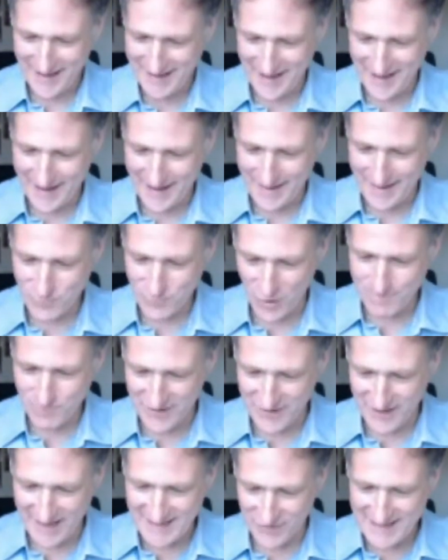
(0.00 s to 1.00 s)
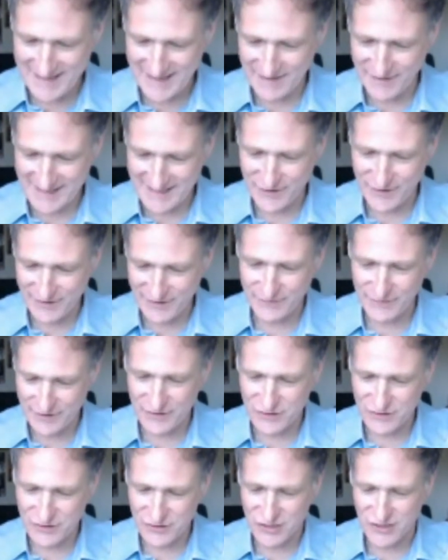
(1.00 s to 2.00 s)
On the 18th of
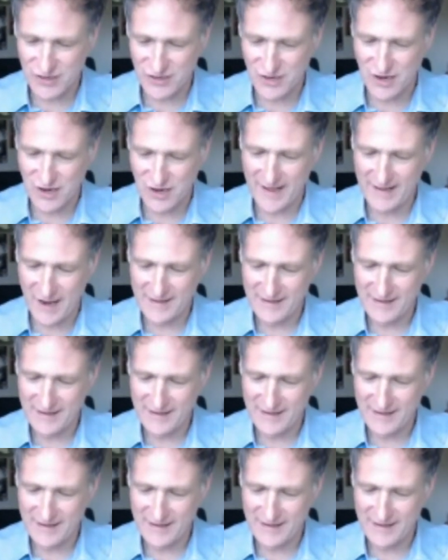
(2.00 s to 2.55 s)
July,